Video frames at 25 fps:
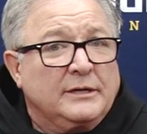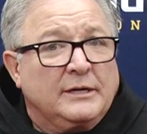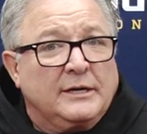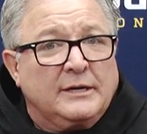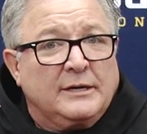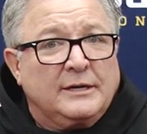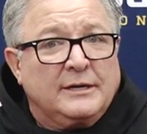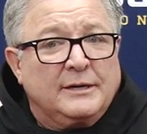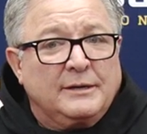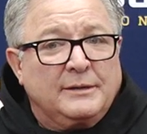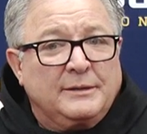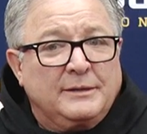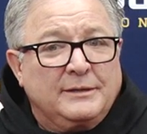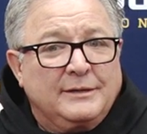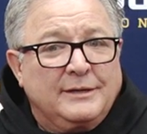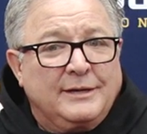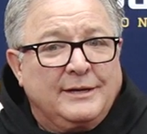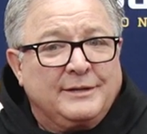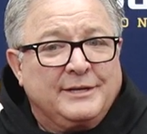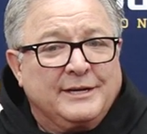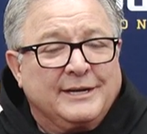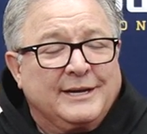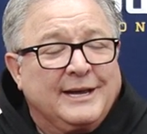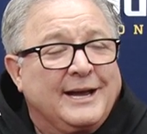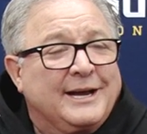
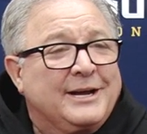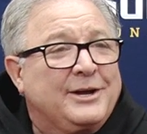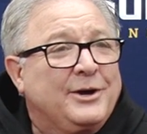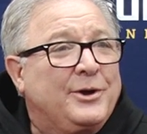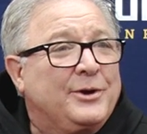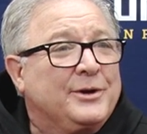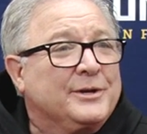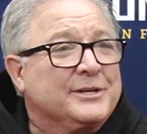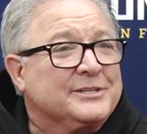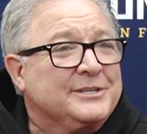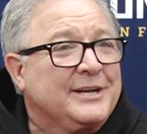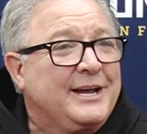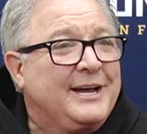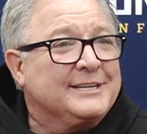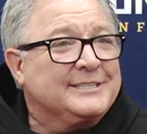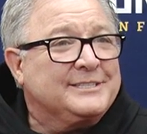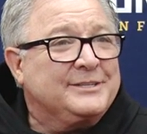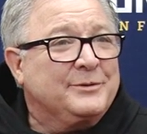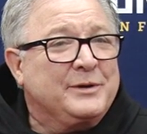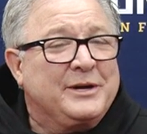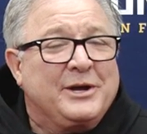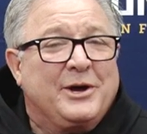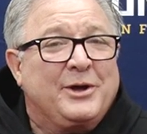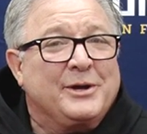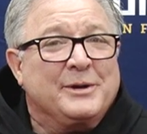I think I called his last
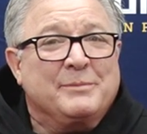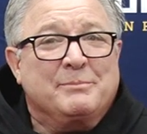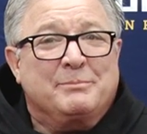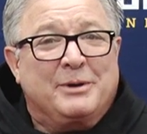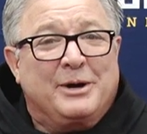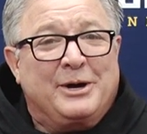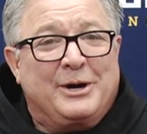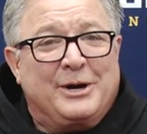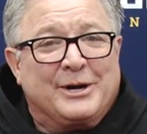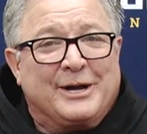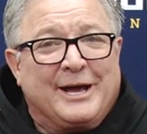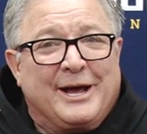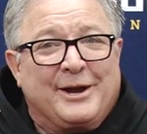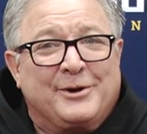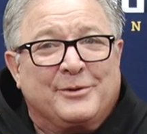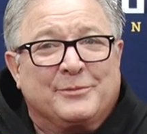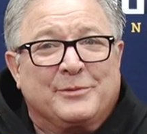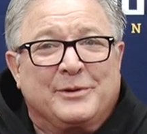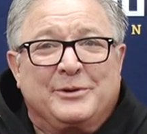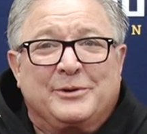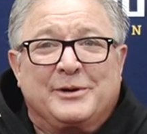name. We call him Bug.